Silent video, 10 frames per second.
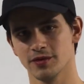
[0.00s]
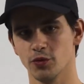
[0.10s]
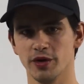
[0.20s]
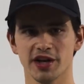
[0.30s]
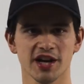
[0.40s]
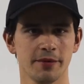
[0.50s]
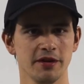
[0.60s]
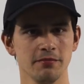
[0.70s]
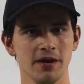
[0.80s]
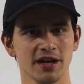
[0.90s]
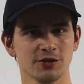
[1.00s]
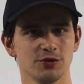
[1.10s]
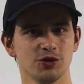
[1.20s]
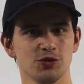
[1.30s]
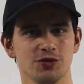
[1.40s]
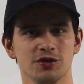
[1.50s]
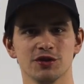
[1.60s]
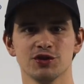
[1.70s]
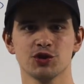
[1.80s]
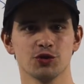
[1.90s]
We are coming back to junior
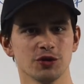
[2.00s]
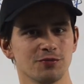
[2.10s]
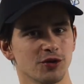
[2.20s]
short